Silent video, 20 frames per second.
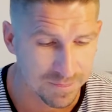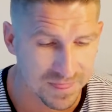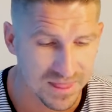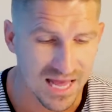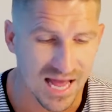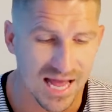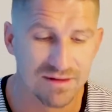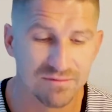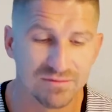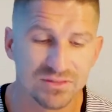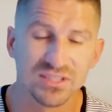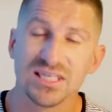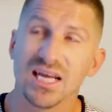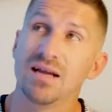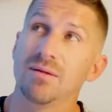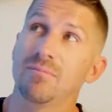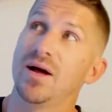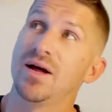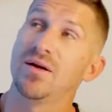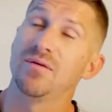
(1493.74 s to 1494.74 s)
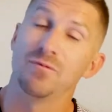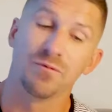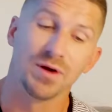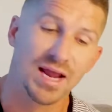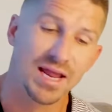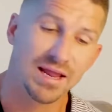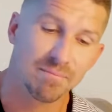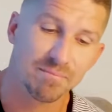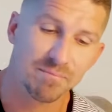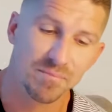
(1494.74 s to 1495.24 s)
I have set my
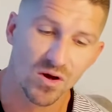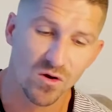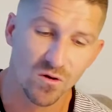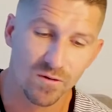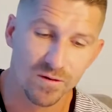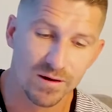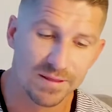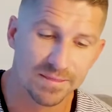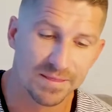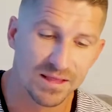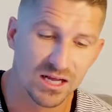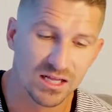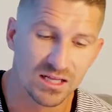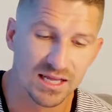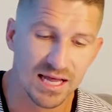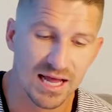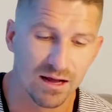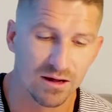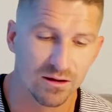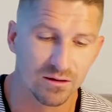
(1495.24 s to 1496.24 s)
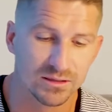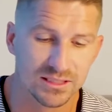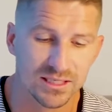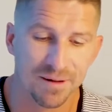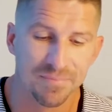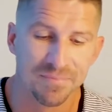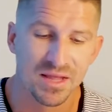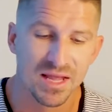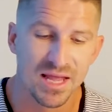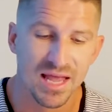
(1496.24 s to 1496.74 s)
rainbow in the clouds,
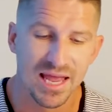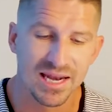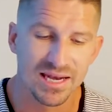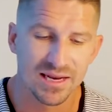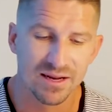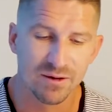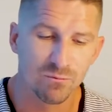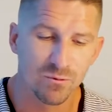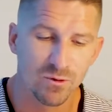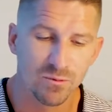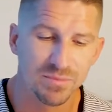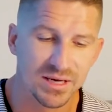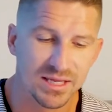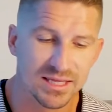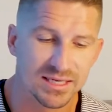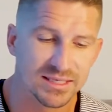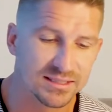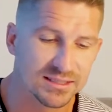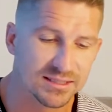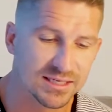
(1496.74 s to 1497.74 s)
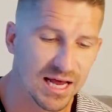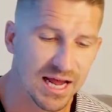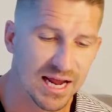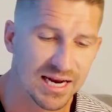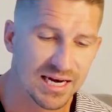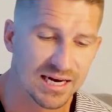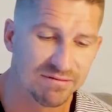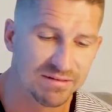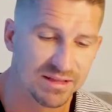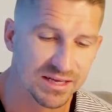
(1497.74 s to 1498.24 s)
and it will be the
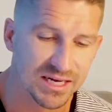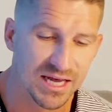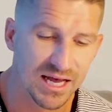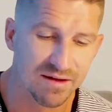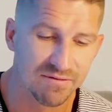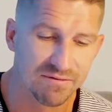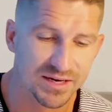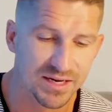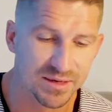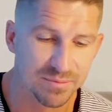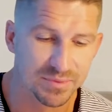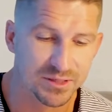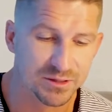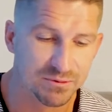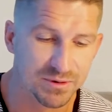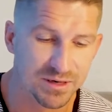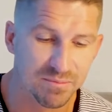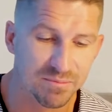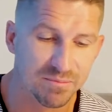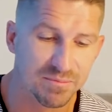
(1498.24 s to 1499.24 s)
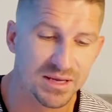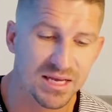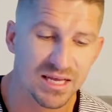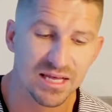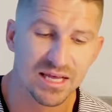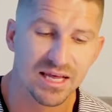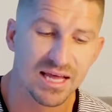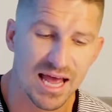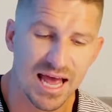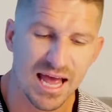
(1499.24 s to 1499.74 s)
sign of the covenant between
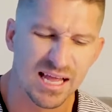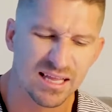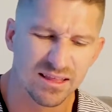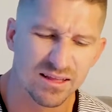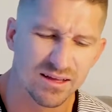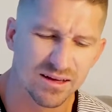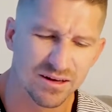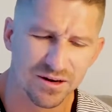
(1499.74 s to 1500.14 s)
me and the